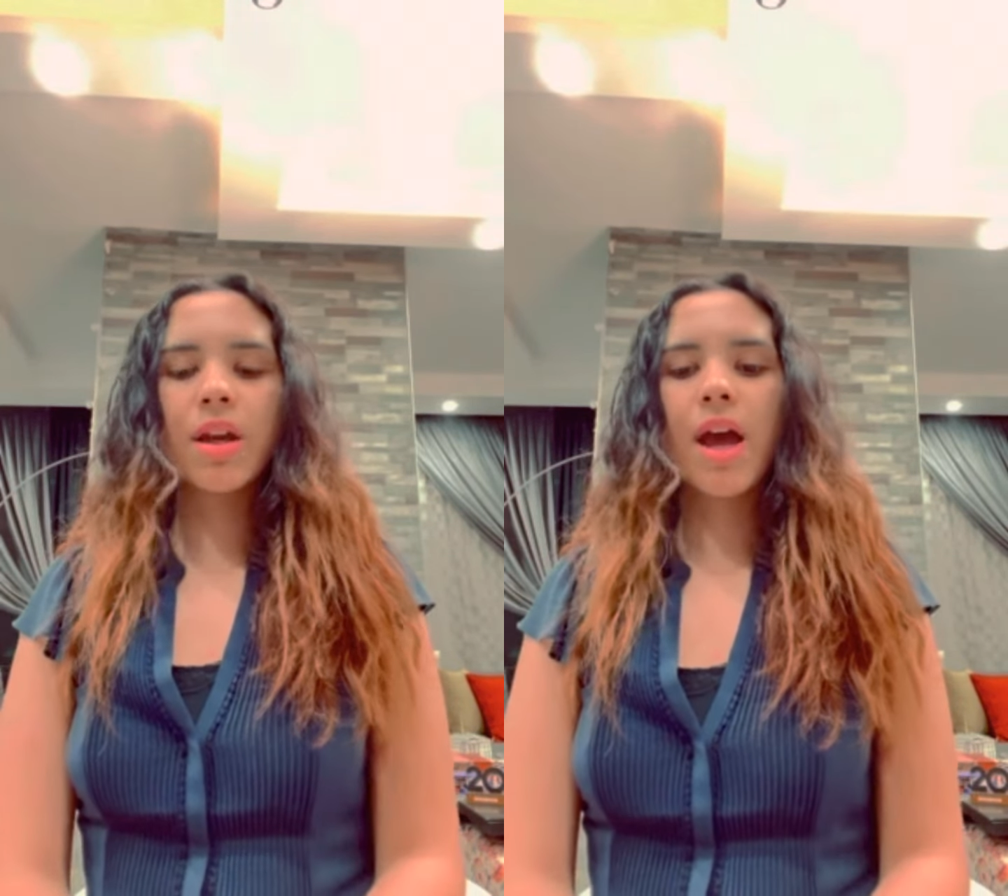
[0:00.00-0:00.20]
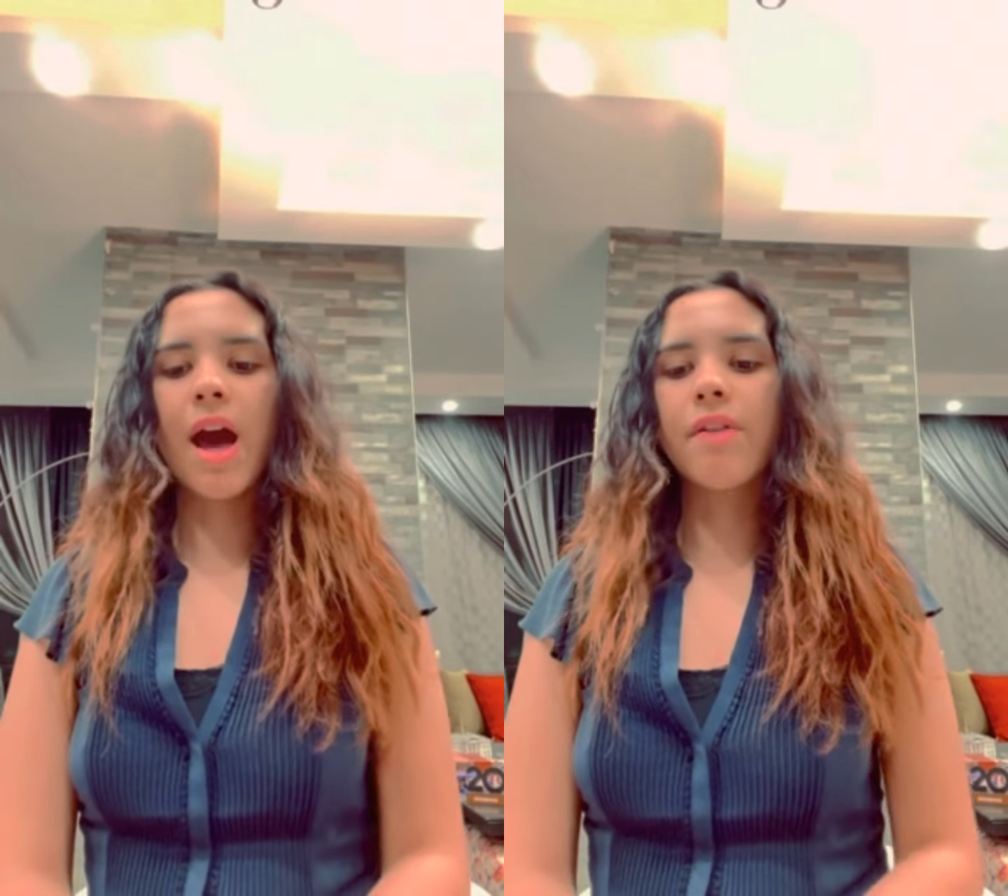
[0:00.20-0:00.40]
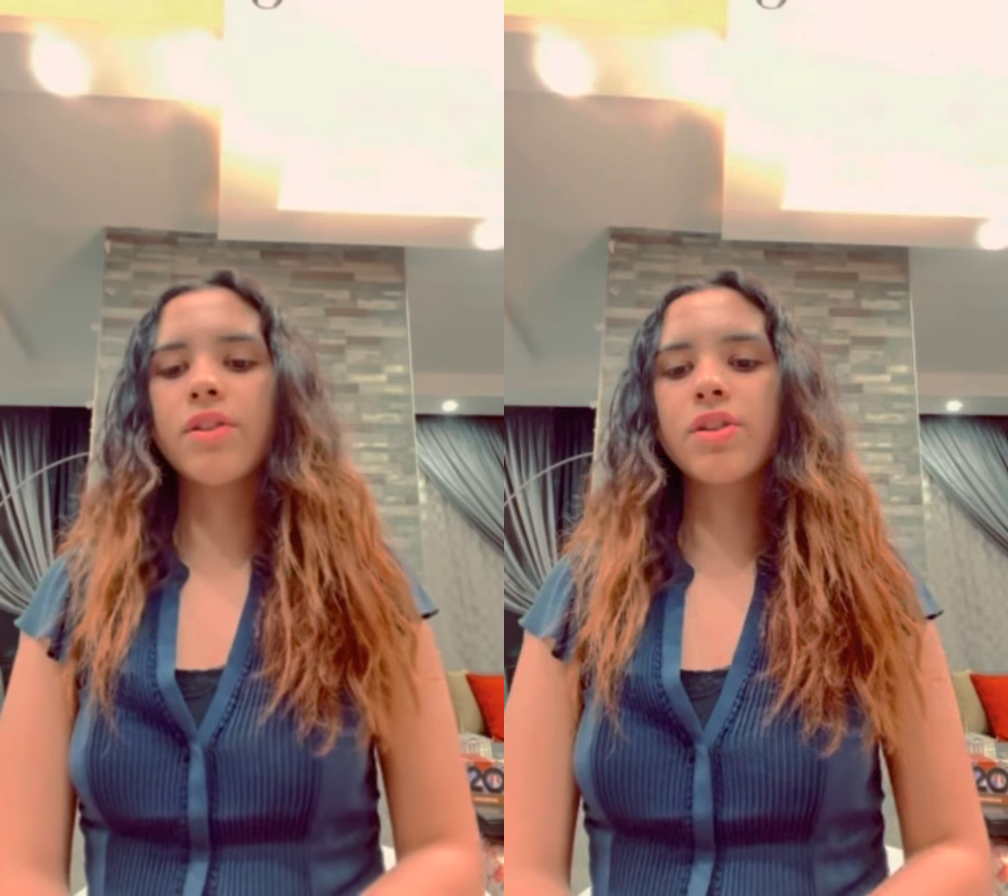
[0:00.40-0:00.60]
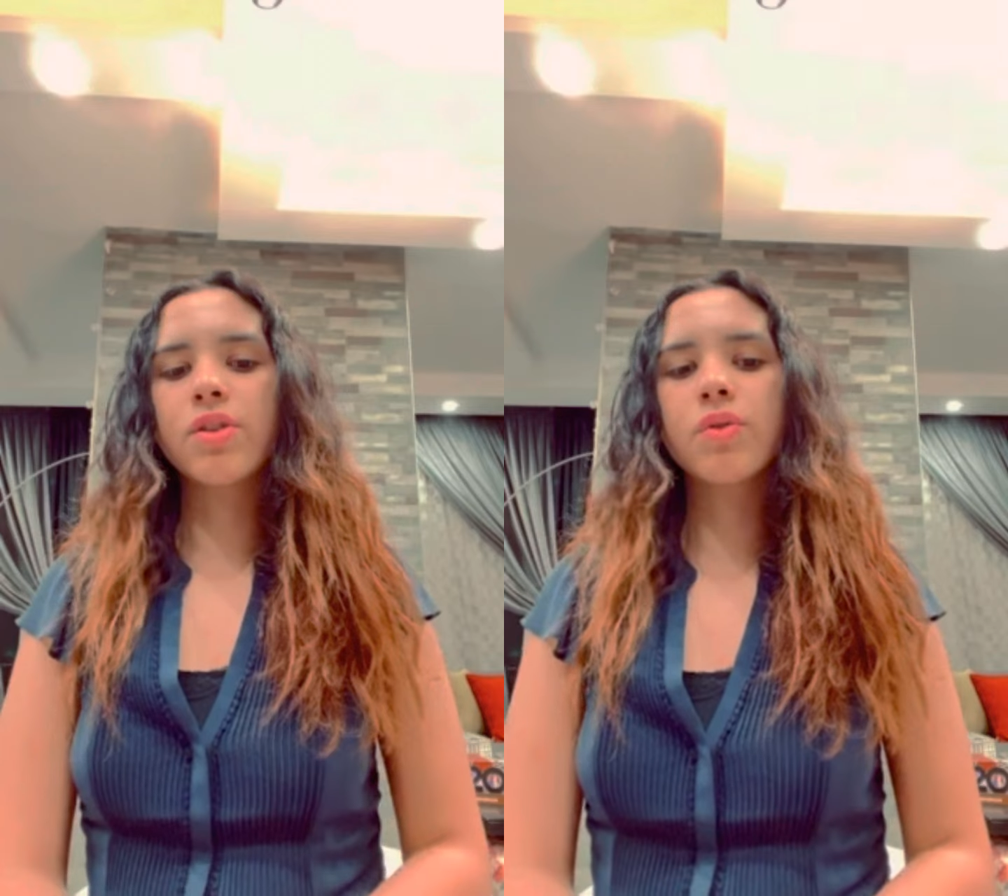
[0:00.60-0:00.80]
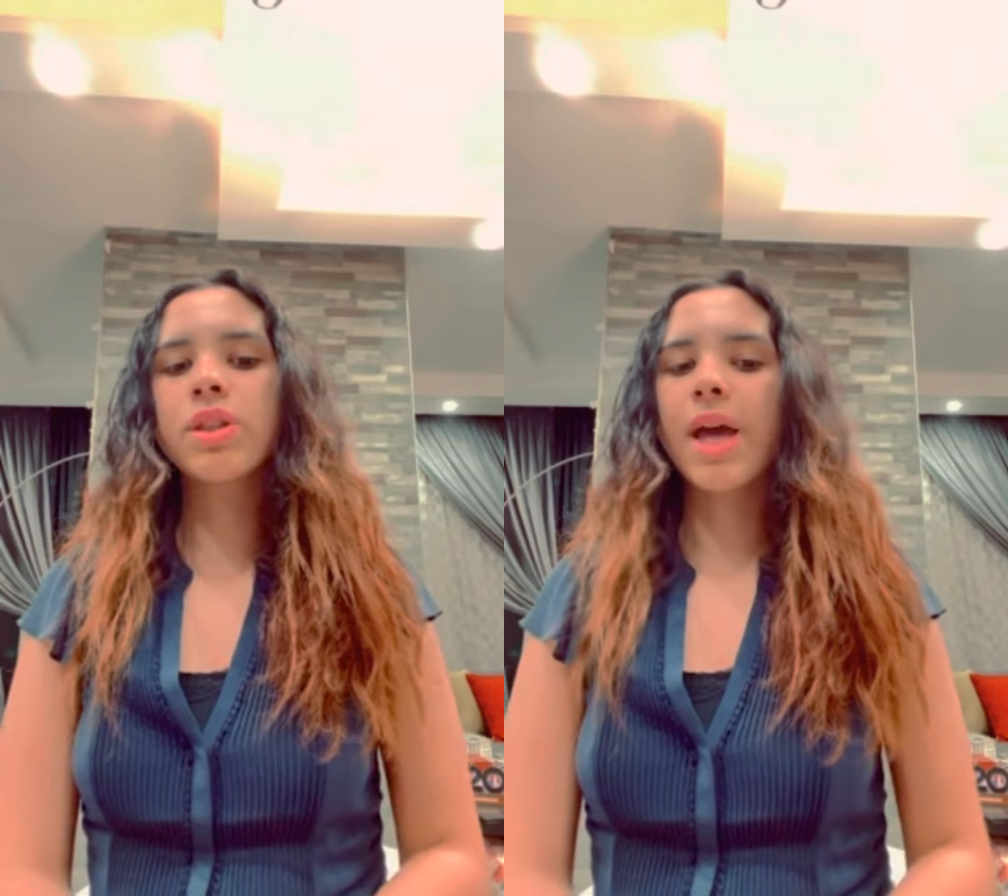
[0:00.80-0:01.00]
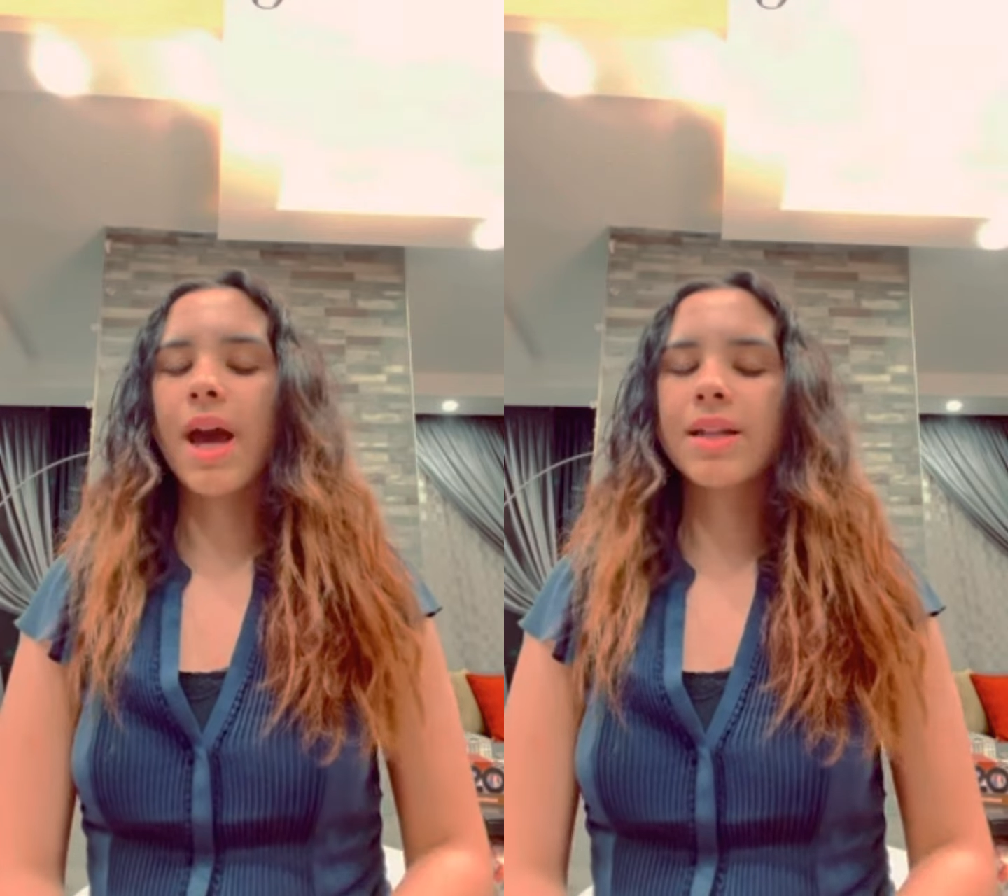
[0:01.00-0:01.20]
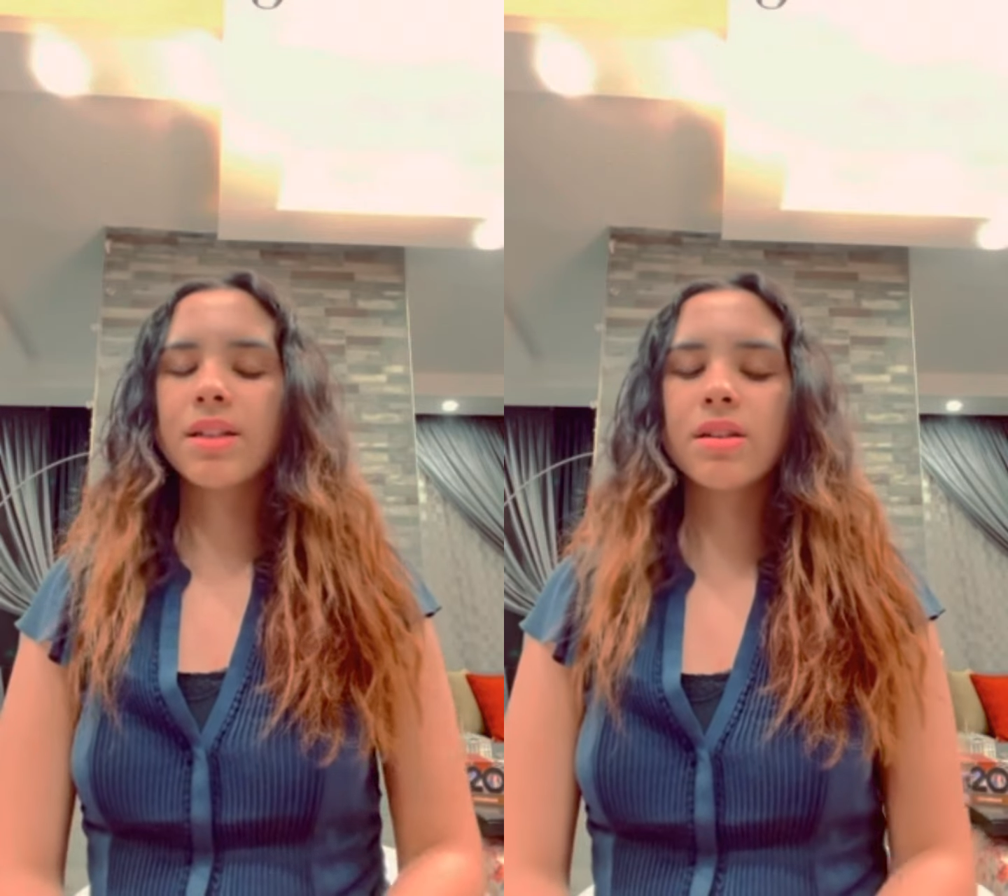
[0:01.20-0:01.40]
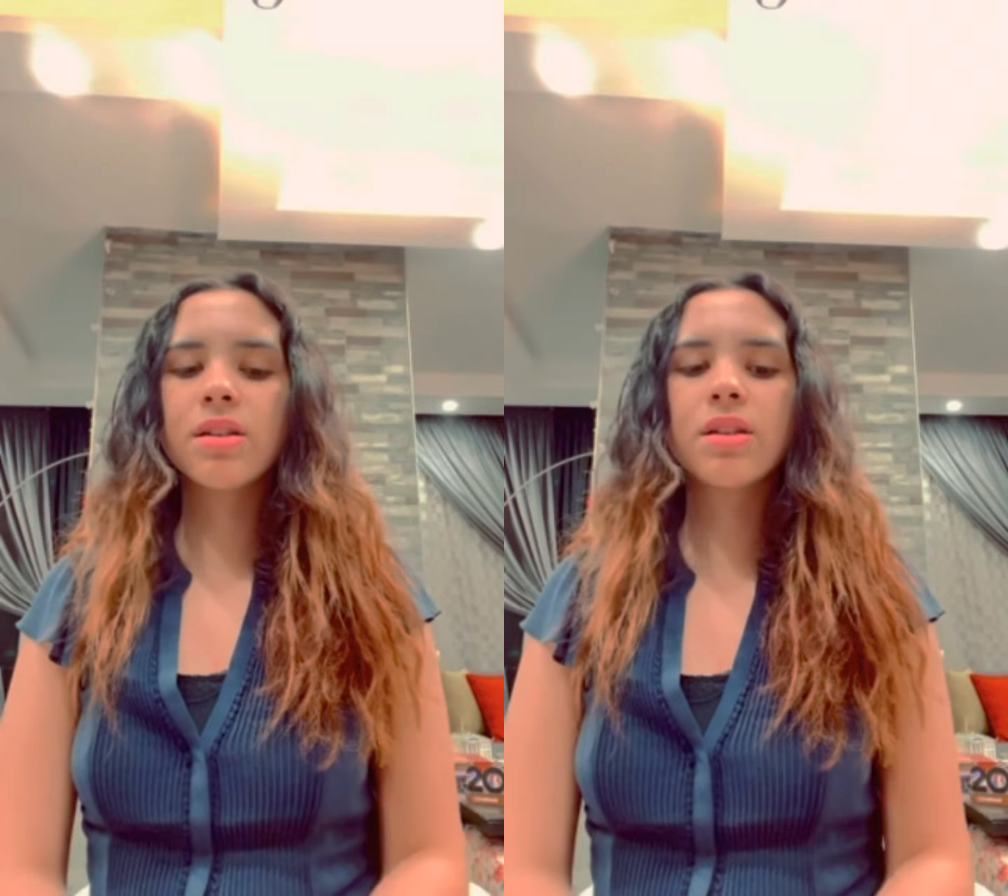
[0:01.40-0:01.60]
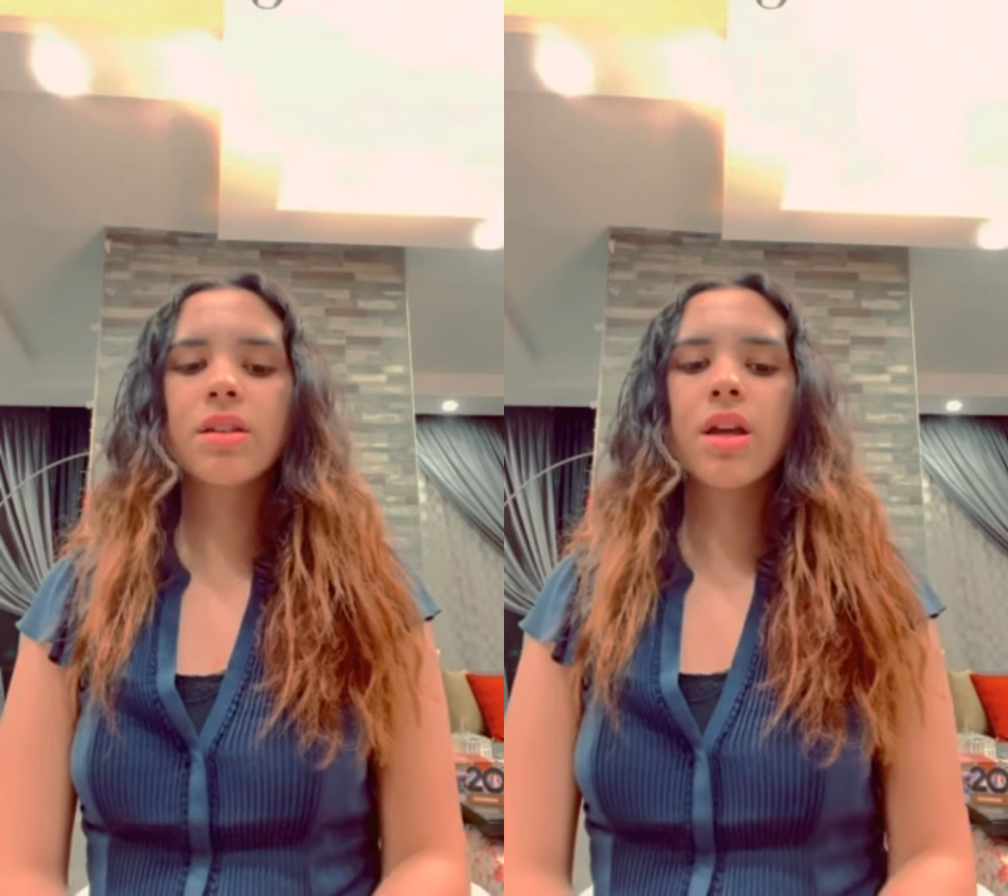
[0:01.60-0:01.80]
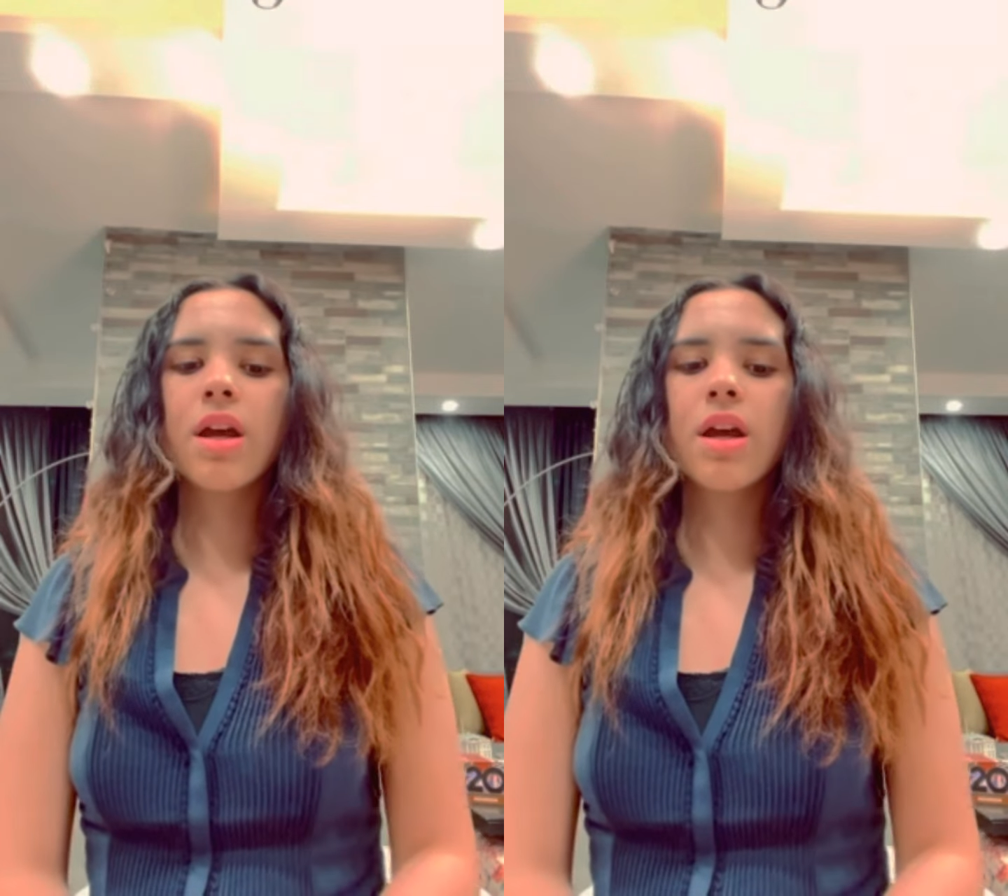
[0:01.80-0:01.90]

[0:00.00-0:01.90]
have reduced accidents